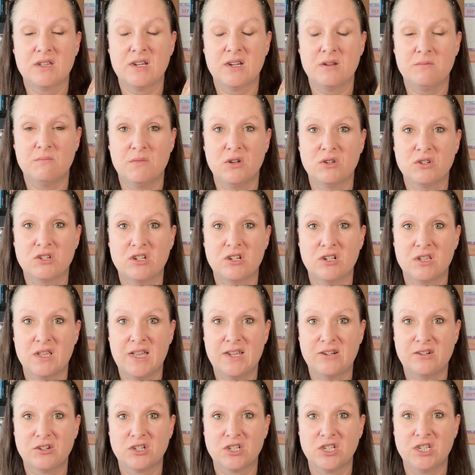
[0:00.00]
and emotional
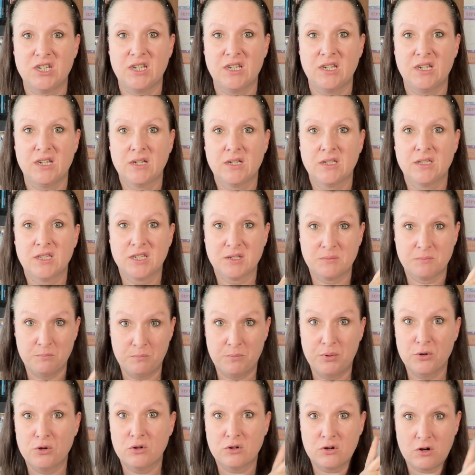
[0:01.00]
energy this
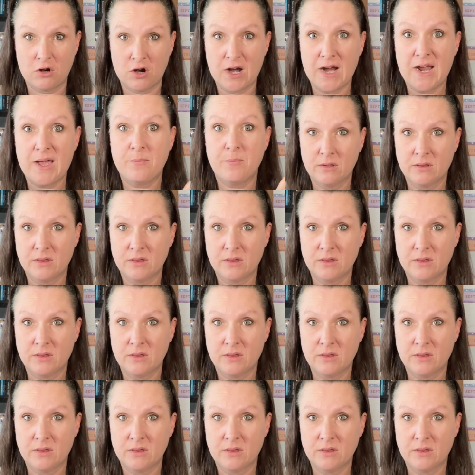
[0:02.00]
bull crap